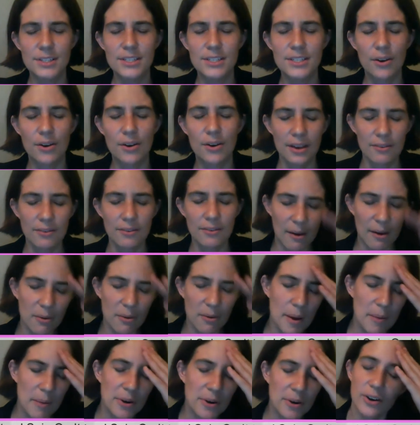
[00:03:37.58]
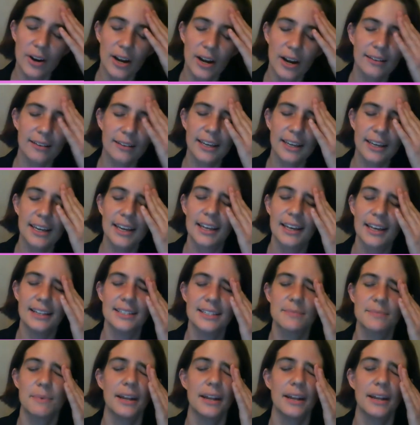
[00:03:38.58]
So if I remember correctly,
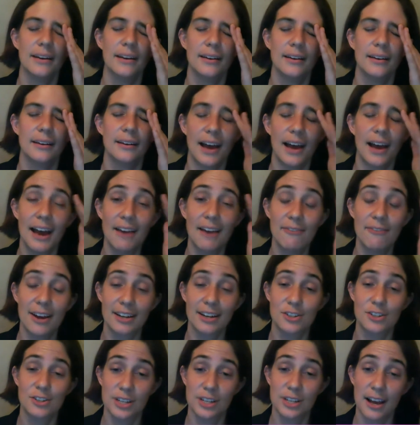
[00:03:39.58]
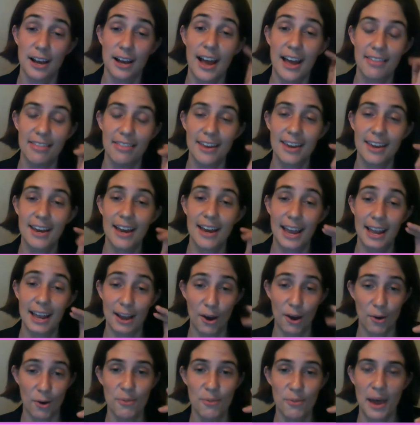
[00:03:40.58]
it's been, I think I
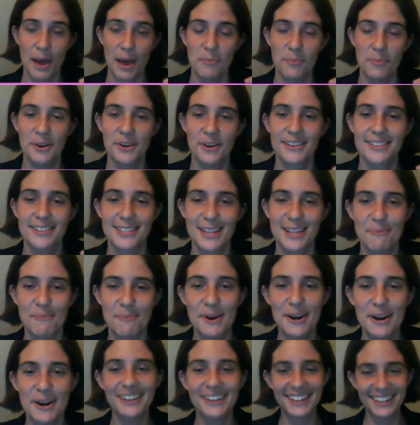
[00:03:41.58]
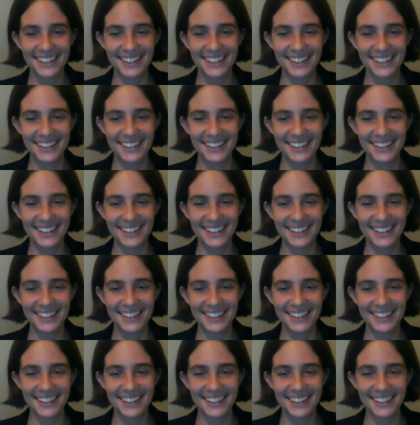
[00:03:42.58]
own that book somewhere.